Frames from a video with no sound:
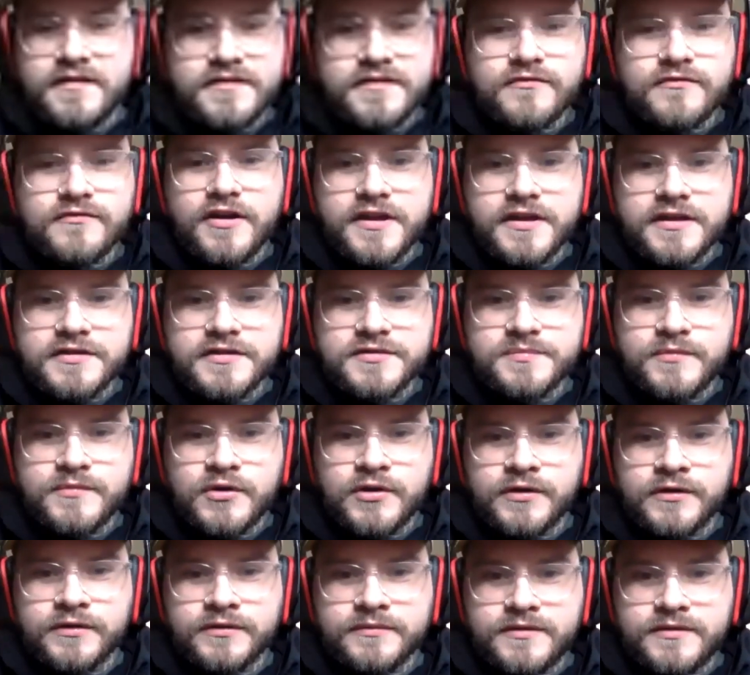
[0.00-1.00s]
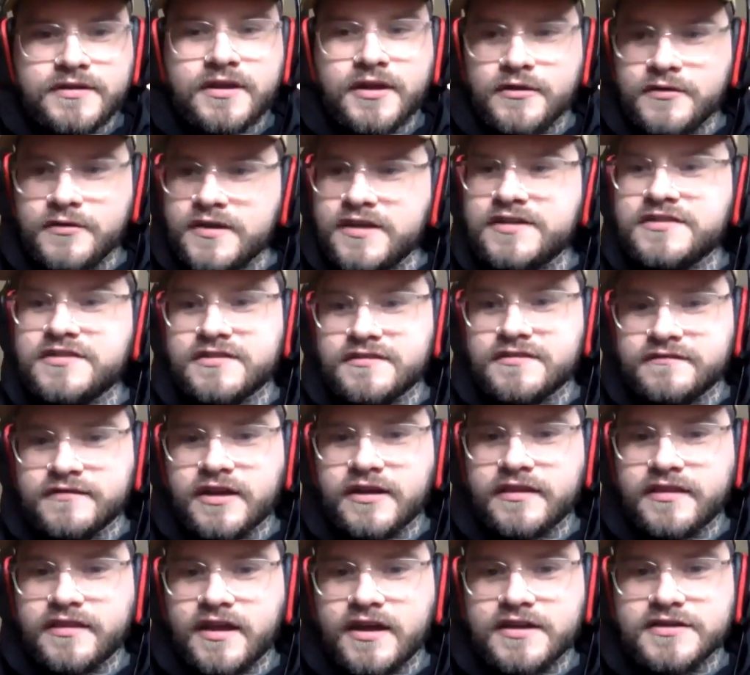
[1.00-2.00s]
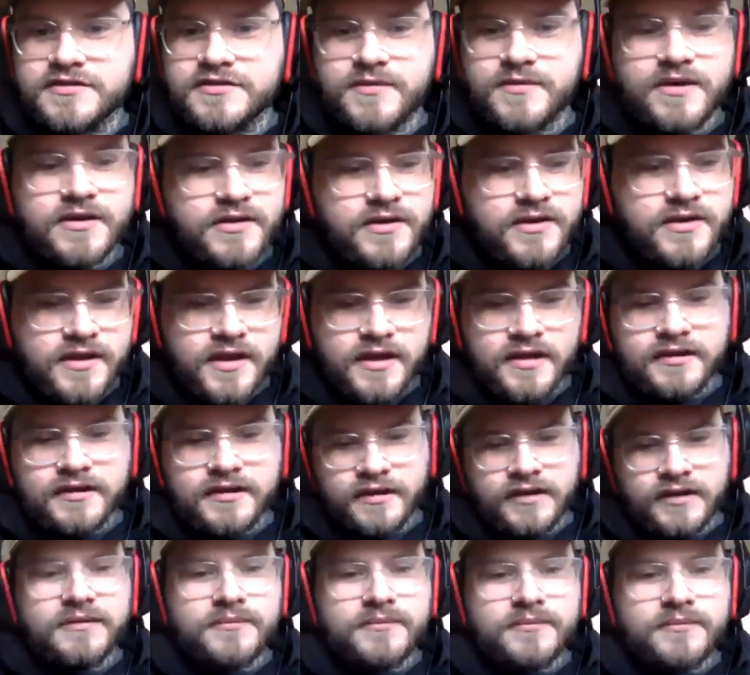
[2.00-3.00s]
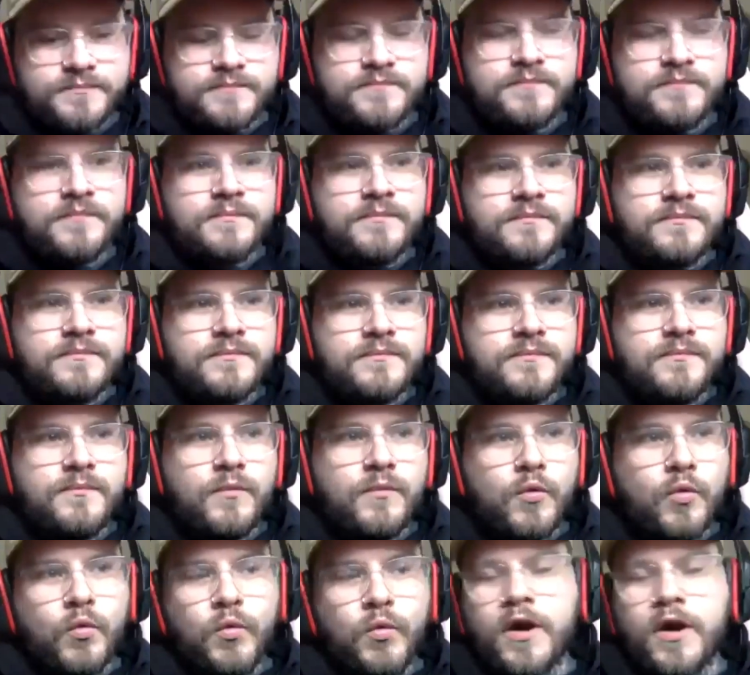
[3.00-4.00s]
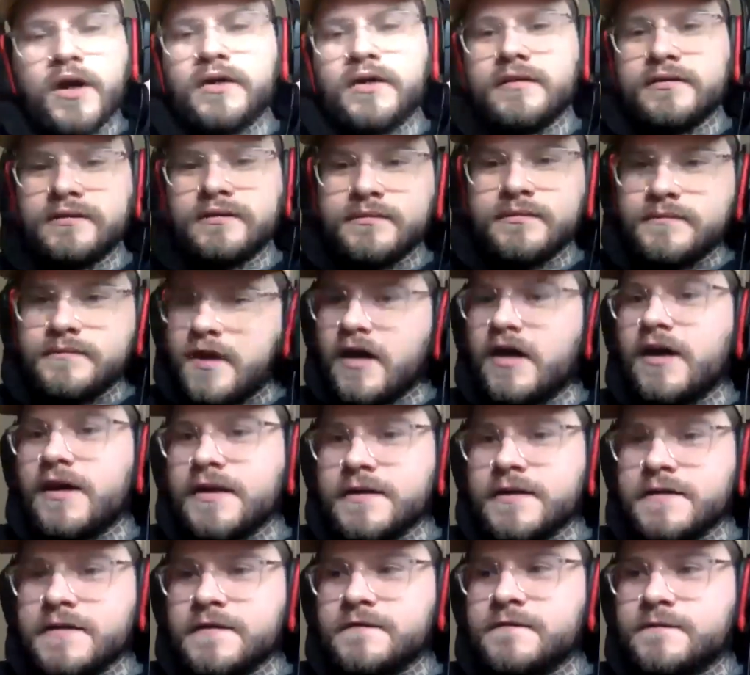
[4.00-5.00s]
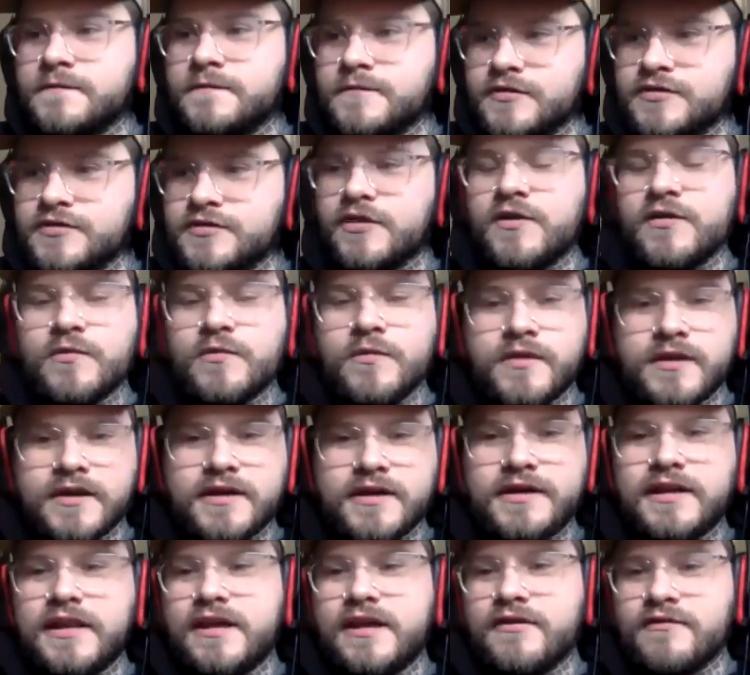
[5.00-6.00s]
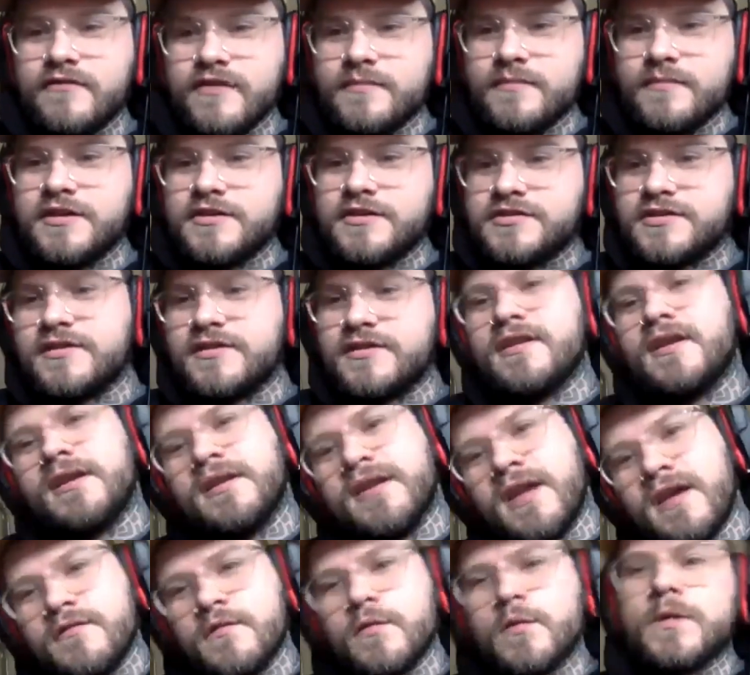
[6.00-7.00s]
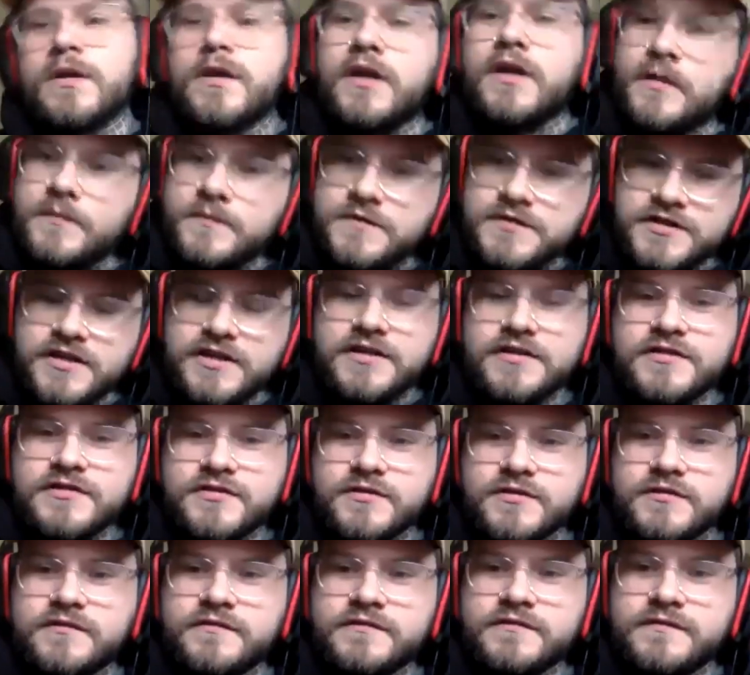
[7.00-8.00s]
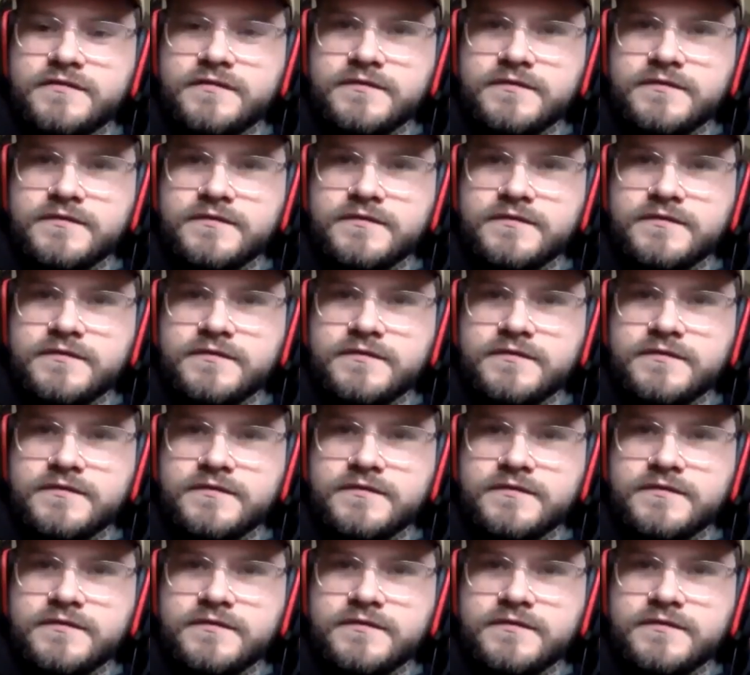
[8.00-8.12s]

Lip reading: the writing's more cohesive like that as well. You get like one kind of song with a clear image, and then everyone comes in and sort of